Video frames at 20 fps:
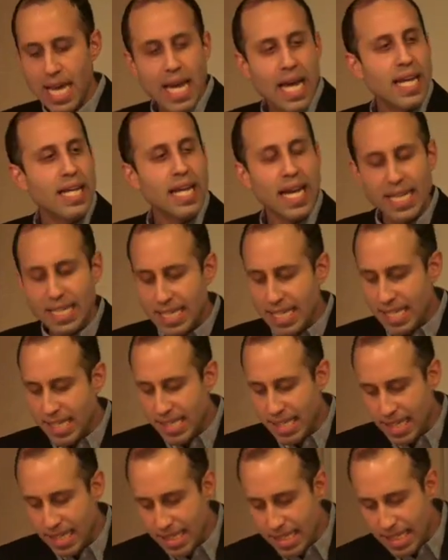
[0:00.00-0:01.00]
In
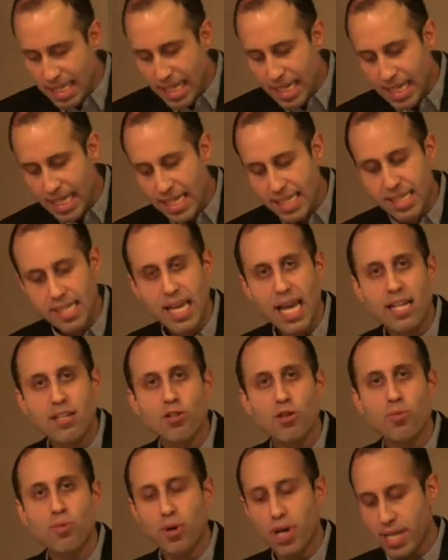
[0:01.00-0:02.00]
1916, as the
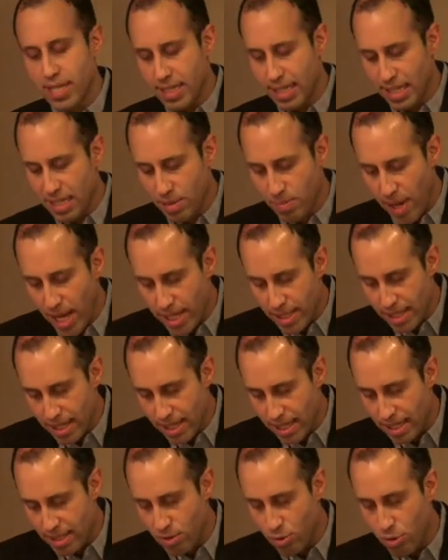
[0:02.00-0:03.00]
enterprise
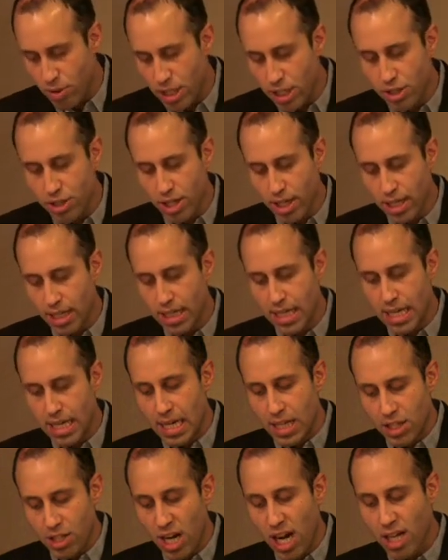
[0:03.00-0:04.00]
expanded in Tunisia,
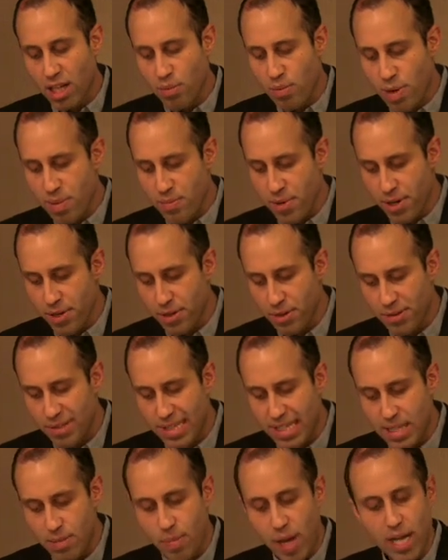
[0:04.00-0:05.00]
Jacques Benbaron
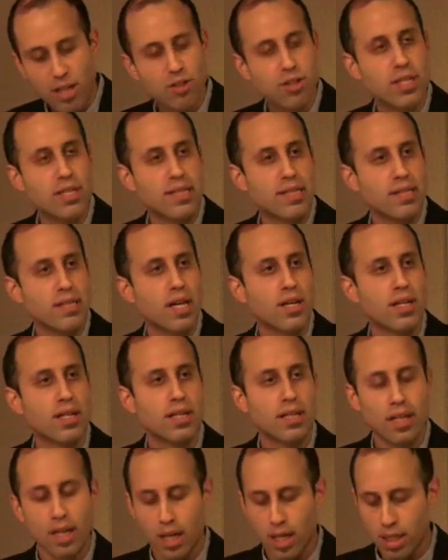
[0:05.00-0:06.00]
dispatched his
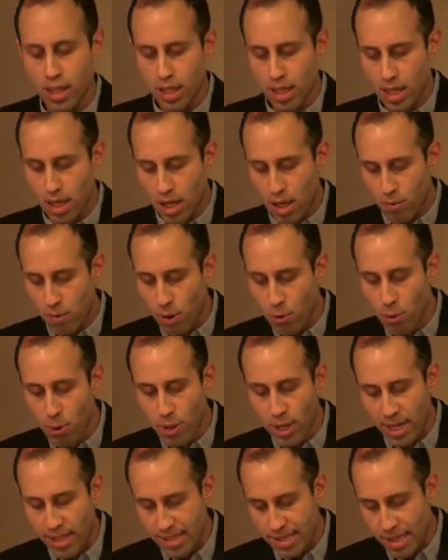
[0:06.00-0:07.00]
son-in-law,
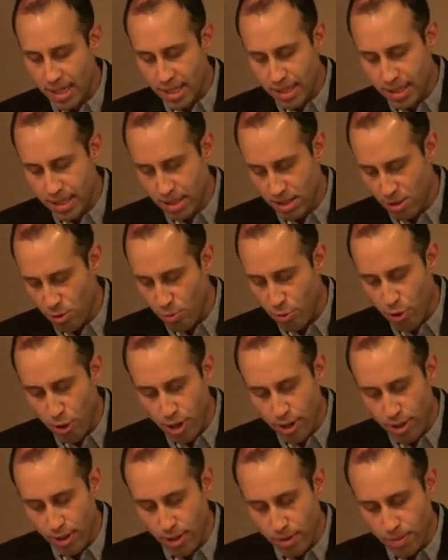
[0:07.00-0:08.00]
Raoul Hazan to
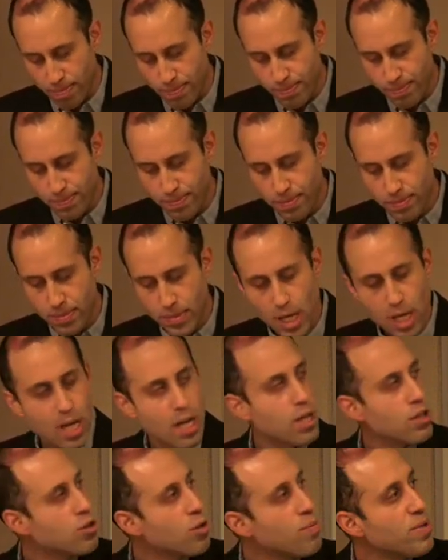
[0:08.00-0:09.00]
Morocco.
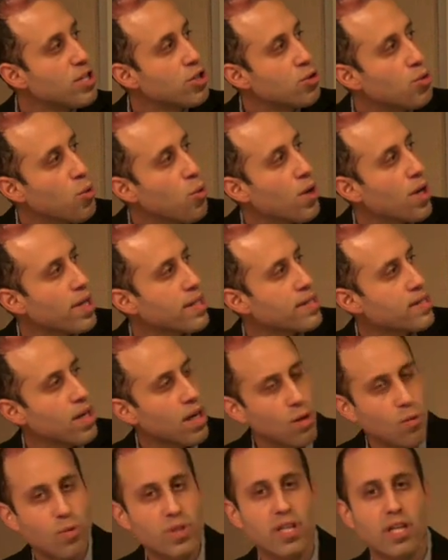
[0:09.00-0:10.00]
To be sure,
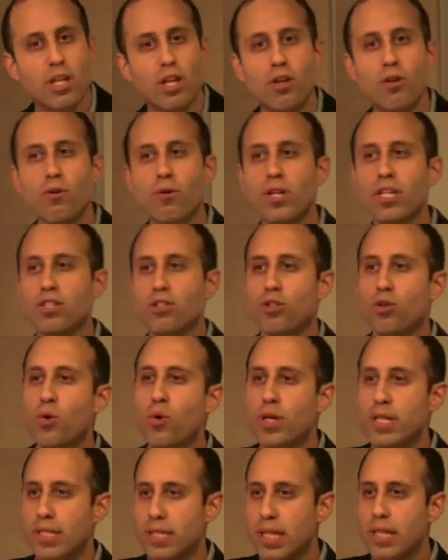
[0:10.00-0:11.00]
Hazan was a curious
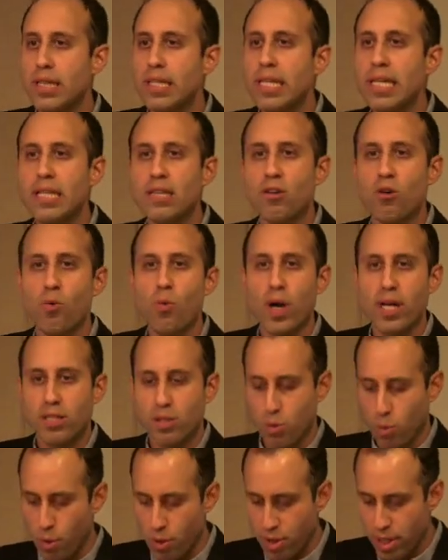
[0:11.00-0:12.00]
choice to lead their
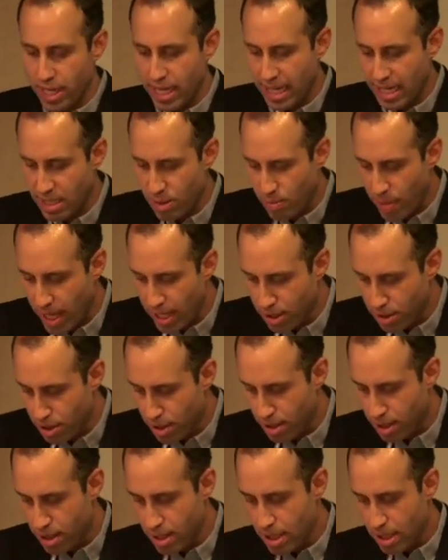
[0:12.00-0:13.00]
westward
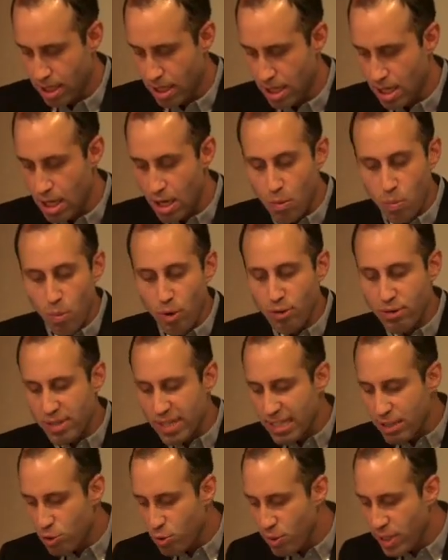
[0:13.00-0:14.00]
expansion. Most
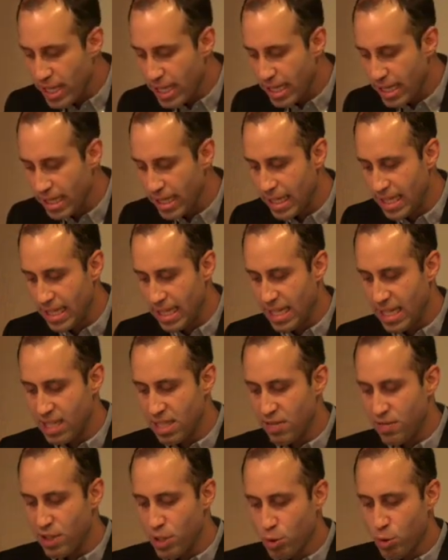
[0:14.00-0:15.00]
intriguingly, the
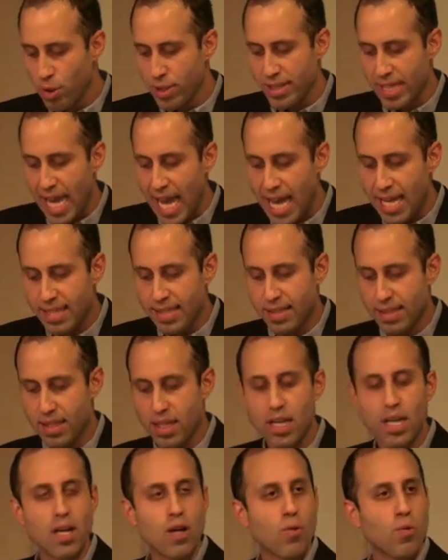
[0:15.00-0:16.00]
individual tasked
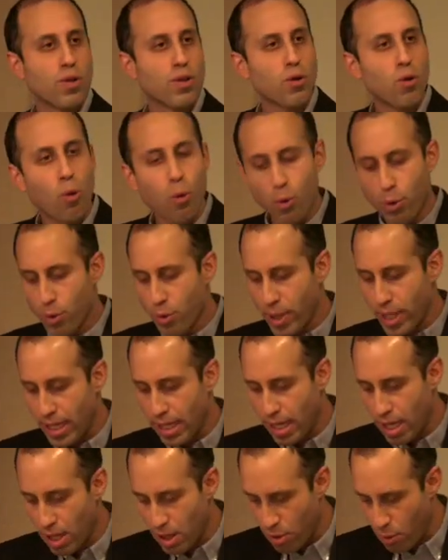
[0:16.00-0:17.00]
with
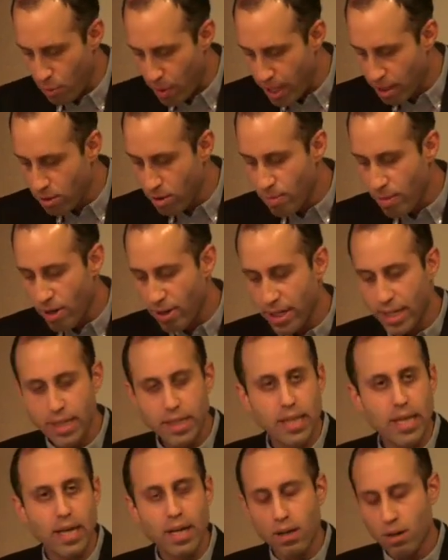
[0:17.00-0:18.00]
cornering the record
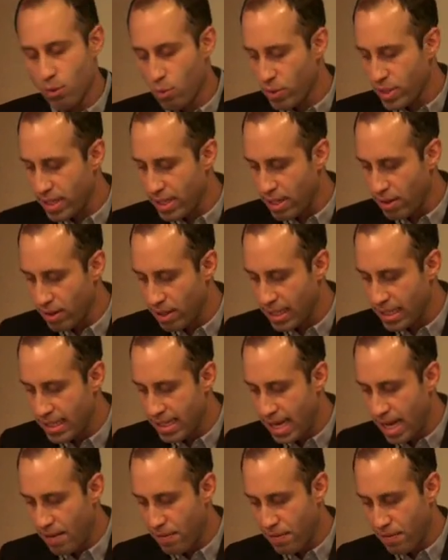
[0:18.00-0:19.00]
market there was nearly
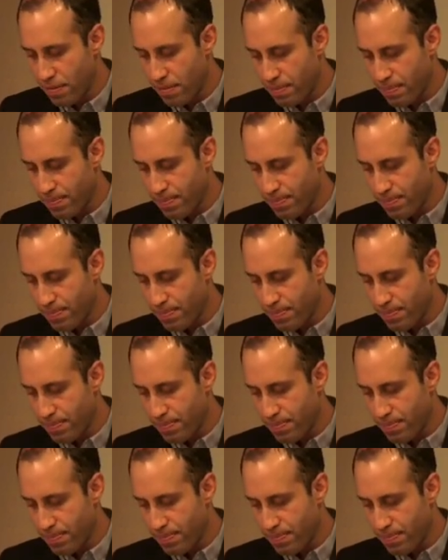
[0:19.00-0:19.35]
deaf.